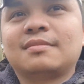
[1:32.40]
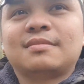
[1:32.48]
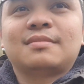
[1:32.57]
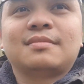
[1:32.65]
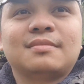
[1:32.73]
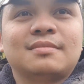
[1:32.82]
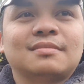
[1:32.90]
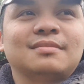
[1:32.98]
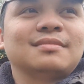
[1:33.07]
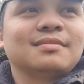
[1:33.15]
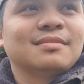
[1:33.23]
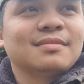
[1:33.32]

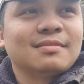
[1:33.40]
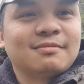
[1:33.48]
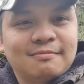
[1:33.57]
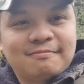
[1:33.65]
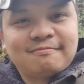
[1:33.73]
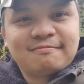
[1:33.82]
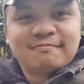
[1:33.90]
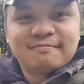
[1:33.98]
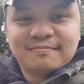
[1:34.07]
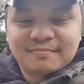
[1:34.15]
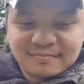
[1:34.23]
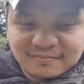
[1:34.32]

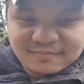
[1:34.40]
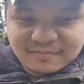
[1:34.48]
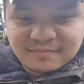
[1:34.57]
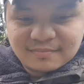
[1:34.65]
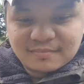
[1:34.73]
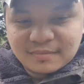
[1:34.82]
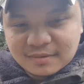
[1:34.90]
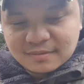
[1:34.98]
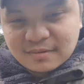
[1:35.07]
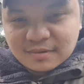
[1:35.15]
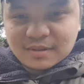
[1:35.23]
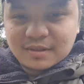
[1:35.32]

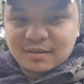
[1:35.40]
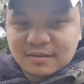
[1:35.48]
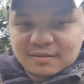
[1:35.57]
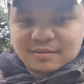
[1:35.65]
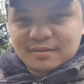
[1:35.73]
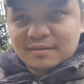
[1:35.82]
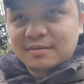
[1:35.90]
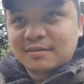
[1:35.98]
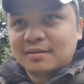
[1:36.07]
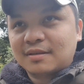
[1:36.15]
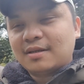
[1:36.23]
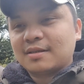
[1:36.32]

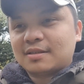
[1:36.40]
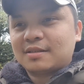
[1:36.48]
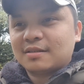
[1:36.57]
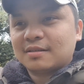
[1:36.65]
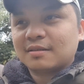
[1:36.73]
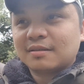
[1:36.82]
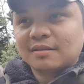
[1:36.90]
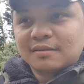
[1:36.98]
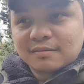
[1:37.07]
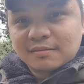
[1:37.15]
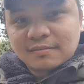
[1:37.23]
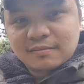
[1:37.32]

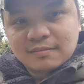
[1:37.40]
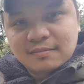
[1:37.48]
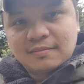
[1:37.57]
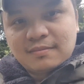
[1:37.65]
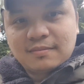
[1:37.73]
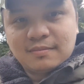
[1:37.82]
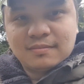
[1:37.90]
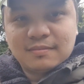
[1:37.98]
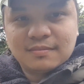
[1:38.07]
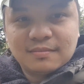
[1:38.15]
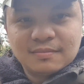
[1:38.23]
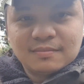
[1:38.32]

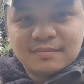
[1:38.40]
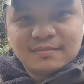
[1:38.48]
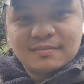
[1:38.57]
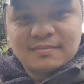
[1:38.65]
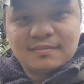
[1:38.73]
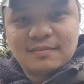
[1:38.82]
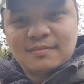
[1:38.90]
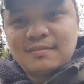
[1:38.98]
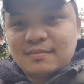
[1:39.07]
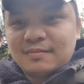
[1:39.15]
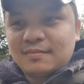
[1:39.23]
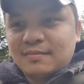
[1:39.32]

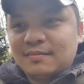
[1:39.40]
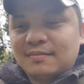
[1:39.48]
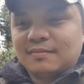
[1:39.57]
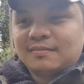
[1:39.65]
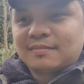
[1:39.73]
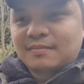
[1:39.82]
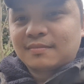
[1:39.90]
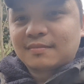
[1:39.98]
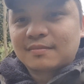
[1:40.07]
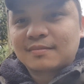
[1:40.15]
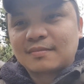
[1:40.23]
(silent)